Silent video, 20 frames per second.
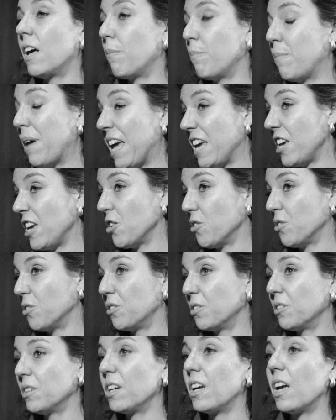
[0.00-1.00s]

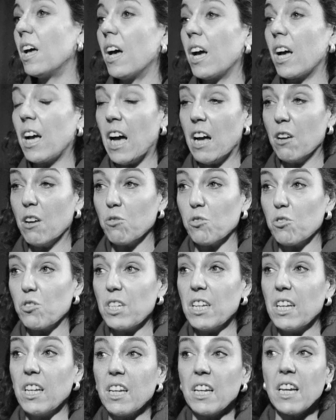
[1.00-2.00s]
mayor,
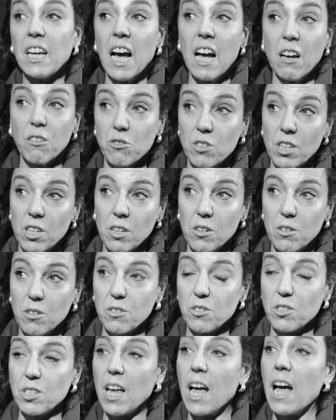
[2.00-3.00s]
council,
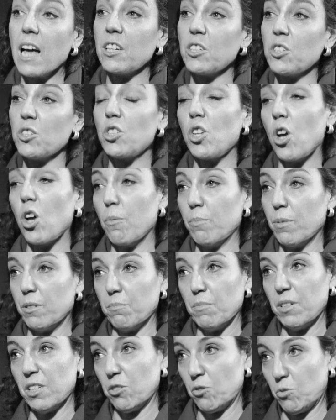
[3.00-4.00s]
councillors, and top
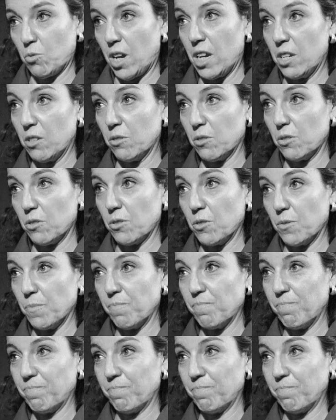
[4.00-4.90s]
administrators.